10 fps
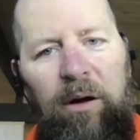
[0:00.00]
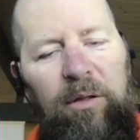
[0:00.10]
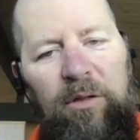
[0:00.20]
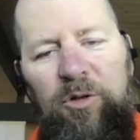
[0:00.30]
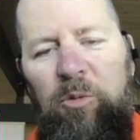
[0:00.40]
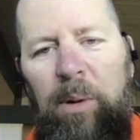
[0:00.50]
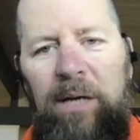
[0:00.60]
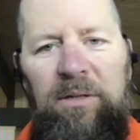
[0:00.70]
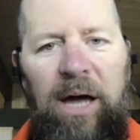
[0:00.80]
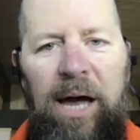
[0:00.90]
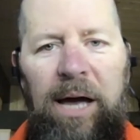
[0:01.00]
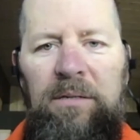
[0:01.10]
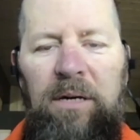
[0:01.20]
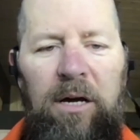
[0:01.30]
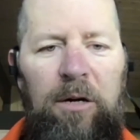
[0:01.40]
are the 2 best
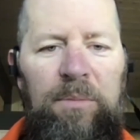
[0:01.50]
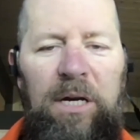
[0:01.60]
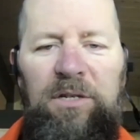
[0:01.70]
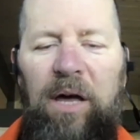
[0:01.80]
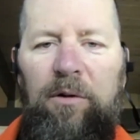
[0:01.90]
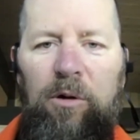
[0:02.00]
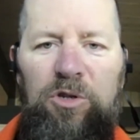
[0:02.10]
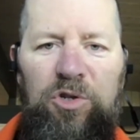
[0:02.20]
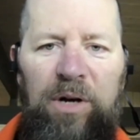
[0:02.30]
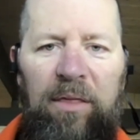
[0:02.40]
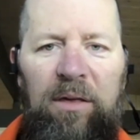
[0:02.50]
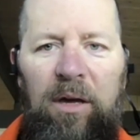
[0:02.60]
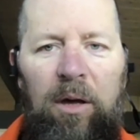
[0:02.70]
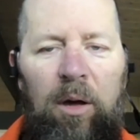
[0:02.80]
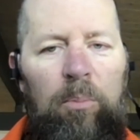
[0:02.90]
guys. Each had their own strength.
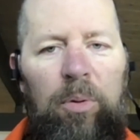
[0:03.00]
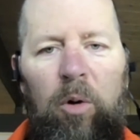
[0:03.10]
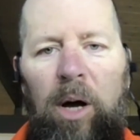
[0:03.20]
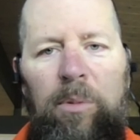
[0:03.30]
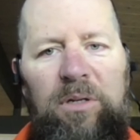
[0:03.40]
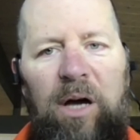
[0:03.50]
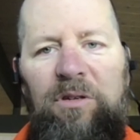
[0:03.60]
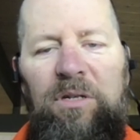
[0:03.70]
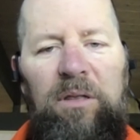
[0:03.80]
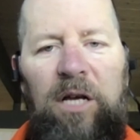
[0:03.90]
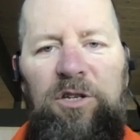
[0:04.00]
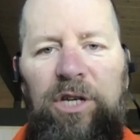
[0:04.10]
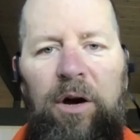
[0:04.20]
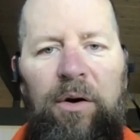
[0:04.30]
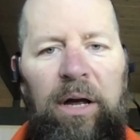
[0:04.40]
Bill Webb was obviously
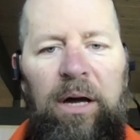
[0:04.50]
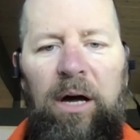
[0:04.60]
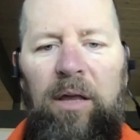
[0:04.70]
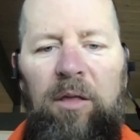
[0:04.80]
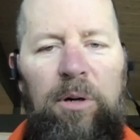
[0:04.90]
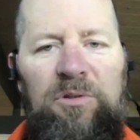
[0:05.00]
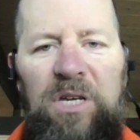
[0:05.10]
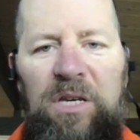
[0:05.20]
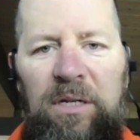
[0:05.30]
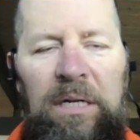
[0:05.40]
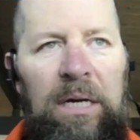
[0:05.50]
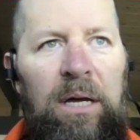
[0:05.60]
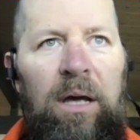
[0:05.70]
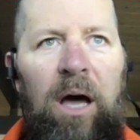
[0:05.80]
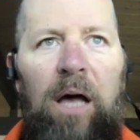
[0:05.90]
legendary in the postseason.
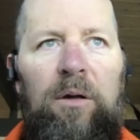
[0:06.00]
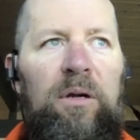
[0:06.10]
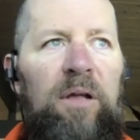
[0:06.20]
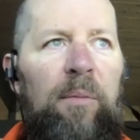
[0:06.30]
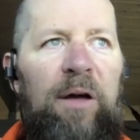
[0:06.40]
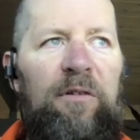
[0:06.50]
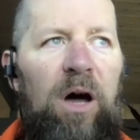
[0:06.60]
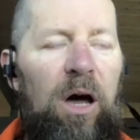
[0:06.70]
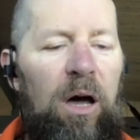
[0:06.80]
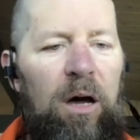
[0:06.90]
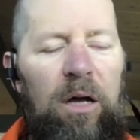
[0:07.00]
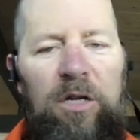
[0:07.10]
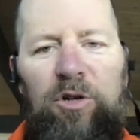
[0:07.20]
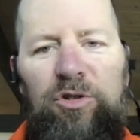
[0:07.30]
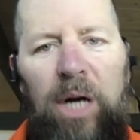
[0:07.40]
I learned a lot of my
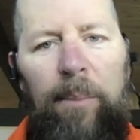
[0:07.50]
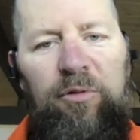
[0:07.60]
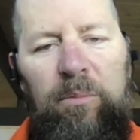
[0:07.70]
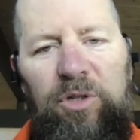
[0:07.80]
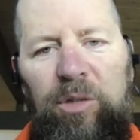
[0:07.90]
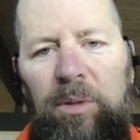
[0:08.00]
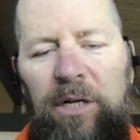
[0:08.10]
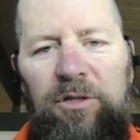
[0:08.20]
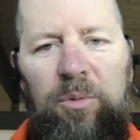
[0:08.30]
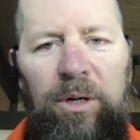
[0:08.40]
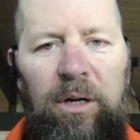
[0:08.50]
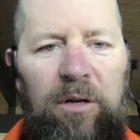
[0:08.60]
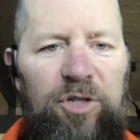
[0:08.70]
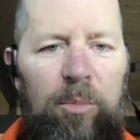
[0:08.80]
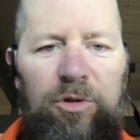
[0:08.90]
initial chops from Jim Lynch working
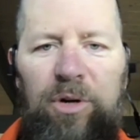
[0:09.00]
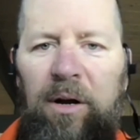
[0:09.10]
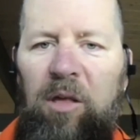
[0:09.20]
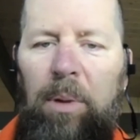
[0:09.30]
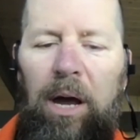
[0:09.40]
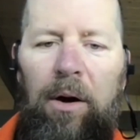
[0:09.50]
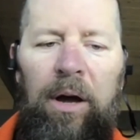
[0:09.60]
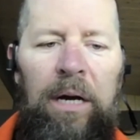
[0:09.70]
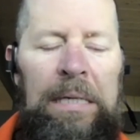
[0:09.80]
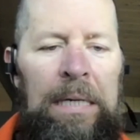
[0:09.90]
in Jumbotron in the Bay Area.